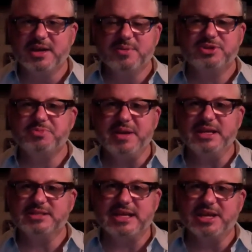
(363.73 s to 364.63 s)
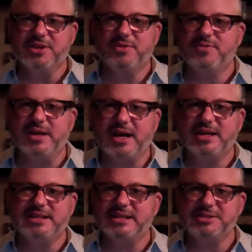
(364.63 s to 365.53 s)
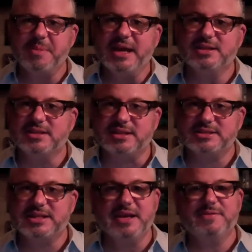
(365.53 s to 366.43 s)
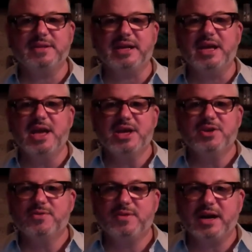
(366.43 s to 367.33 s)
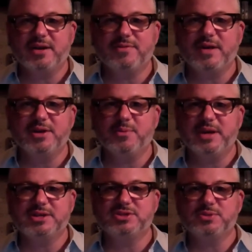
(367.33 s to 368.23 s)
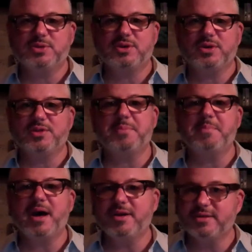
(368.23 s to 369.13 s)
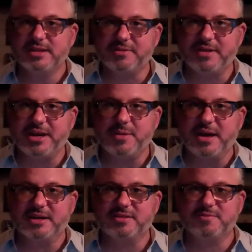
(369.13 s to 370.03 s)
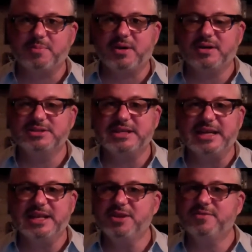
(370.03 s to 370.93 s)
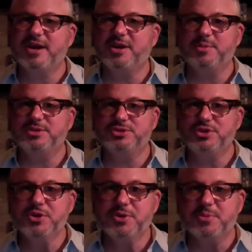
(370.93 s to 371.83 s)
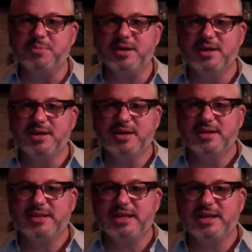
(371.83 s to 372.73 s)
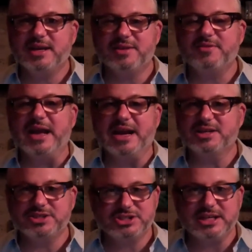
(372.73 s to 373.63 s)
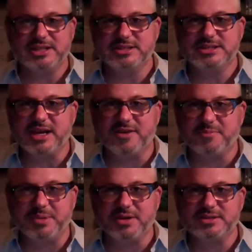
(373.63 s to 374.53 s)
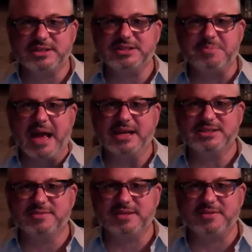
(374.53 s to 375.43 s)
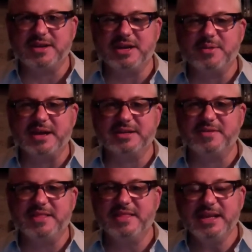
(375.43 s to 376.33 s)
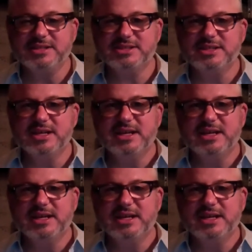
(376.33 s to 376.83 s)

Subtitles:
which means that you've got to dismantle it safely. You've got to find a way to store all the moderately radioactive parts, and then you've got to entomb the reactor shell itself, because it is massively radioactive. And this